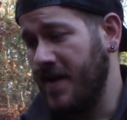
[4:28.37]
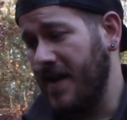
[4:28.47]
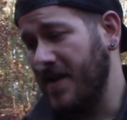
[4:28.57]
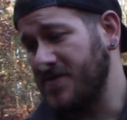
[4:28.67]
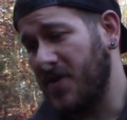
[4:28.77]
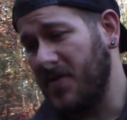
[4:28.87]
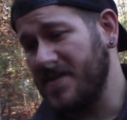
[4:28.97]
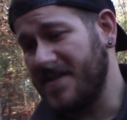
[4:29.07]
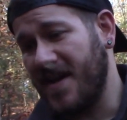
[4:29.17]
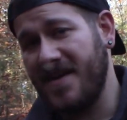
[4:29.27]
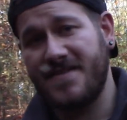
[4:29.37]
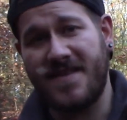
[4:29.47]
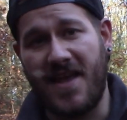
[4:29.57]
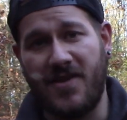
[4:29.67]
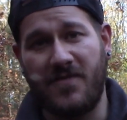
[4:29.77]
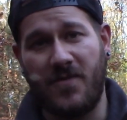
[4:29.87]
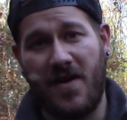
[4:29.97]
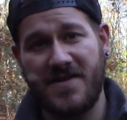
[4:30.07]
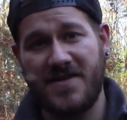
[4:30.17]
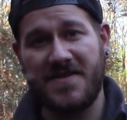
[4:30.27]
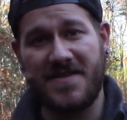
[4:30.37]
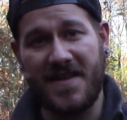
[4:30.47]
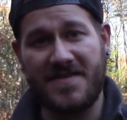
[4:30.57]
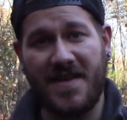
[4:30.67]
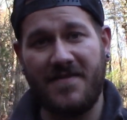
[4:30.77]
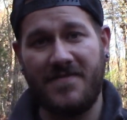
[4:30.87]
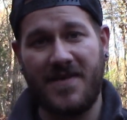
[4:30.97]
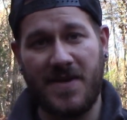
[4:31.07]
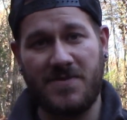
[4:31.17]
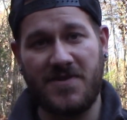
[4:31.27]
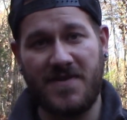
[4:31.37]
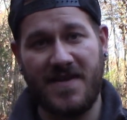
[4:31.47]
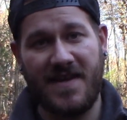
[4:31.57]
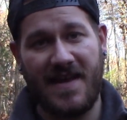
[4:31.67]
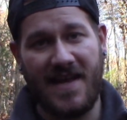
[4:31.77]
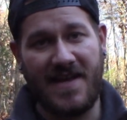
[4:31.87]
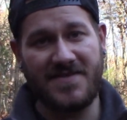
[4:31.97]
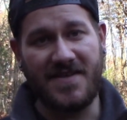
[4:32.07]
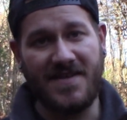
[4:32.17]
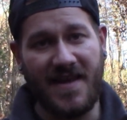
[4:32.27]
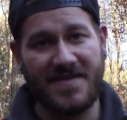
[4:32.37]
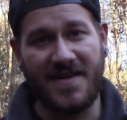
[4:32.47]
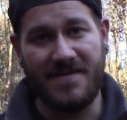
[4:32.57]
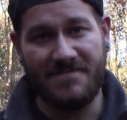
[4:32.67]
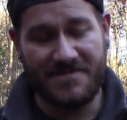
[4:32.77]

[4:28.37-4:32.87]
as always, guys, thank you for watching. Stay safe. Keep shooting. I'll see you next time.